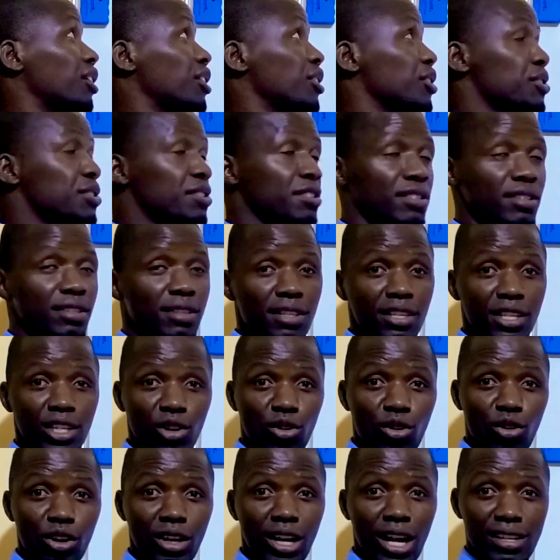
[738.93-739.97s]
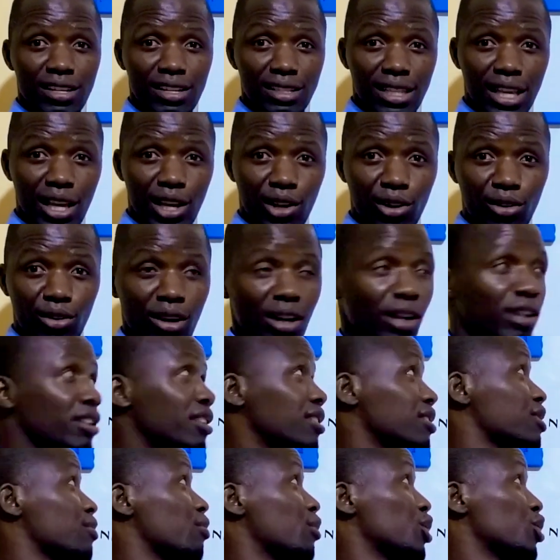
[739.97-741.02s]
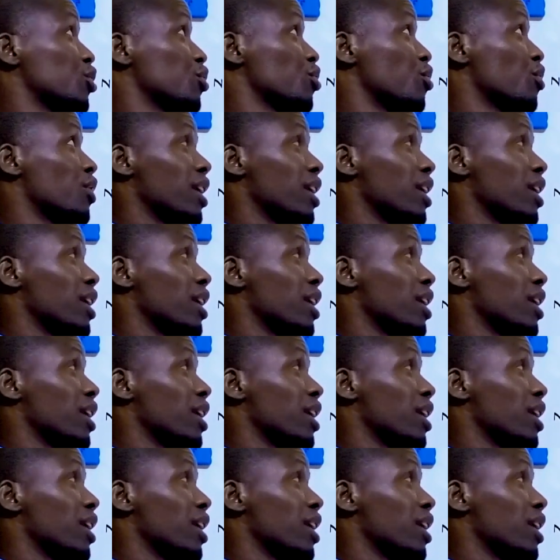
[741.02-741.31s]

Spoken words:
This thing called acetyl, this molecule